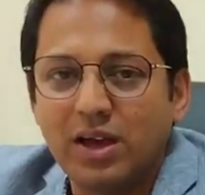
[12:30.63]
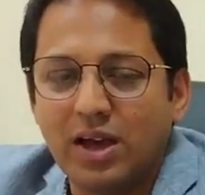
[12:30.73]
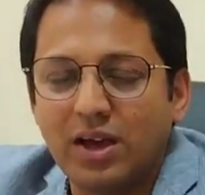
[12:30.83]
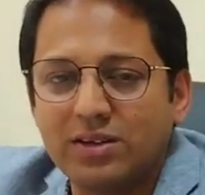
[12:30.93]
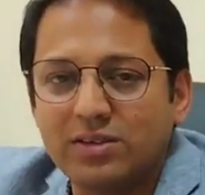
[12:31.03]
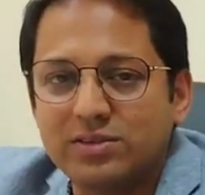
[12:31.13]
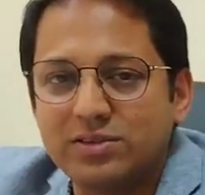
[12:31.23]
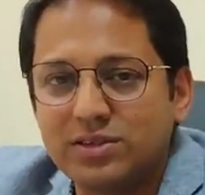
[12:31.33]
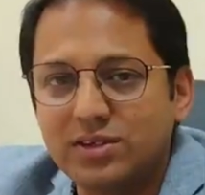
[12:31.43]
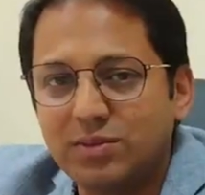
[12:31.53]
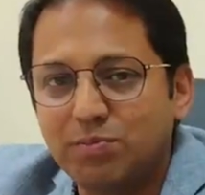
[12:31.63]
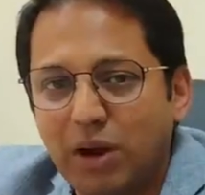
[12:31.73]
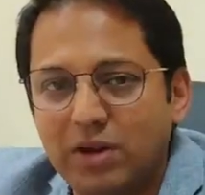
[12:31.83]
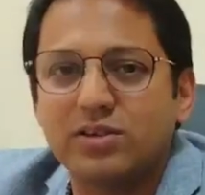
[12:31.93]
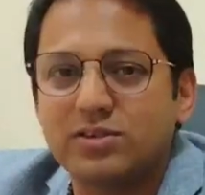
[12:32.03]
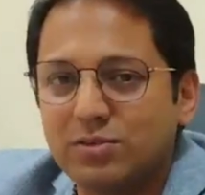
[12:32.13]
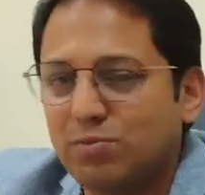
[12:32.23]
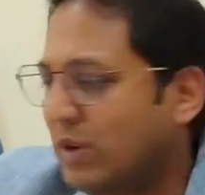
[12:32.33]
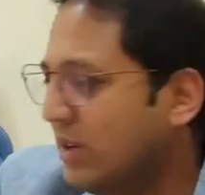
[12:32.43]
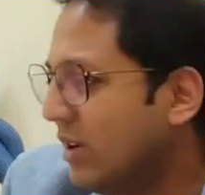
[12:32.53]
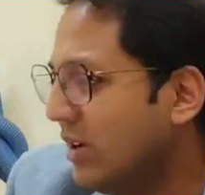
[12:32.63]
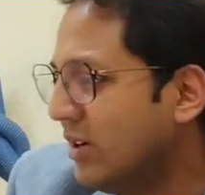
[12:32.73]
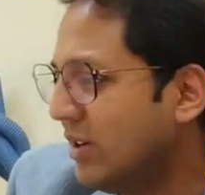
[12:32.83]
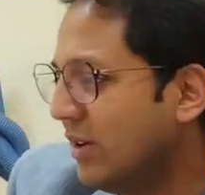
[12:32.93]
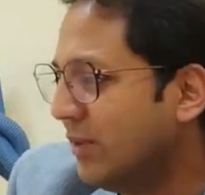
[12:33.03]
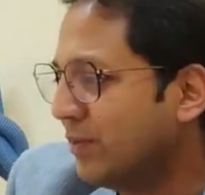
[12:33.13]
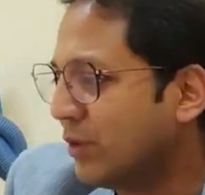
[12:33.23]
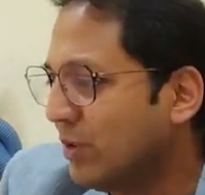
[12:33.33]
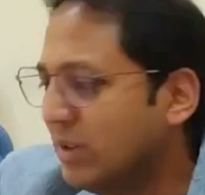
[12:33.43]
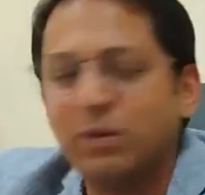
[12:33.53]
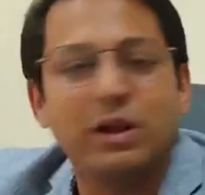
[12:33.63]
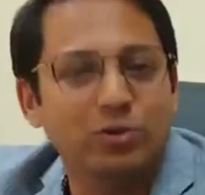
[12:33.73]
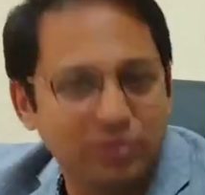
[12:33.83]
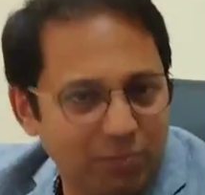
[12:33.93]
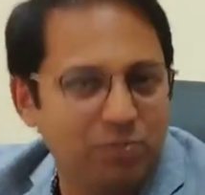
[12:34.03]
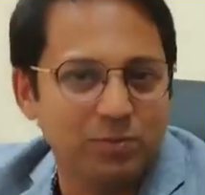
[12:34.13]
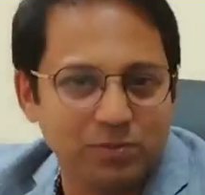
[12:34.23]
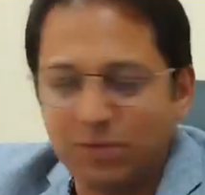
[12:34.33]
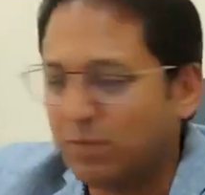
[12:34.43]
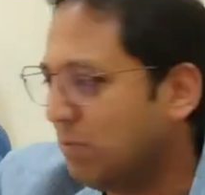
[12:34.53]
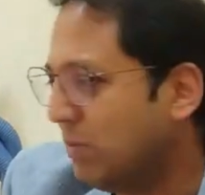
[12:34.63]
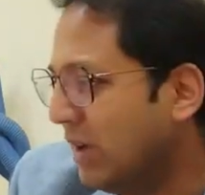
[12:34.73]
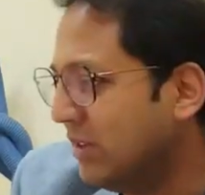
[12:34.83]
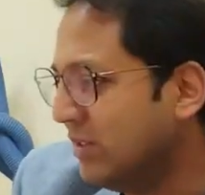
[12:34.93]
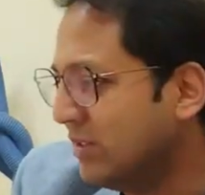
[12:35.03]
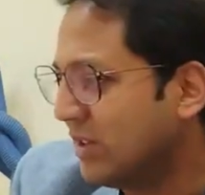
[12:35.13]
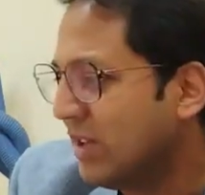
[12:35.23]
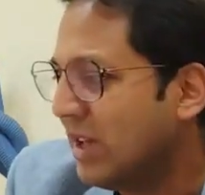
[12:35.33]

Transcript: and she participated with the fellowship from CEFIPRA in this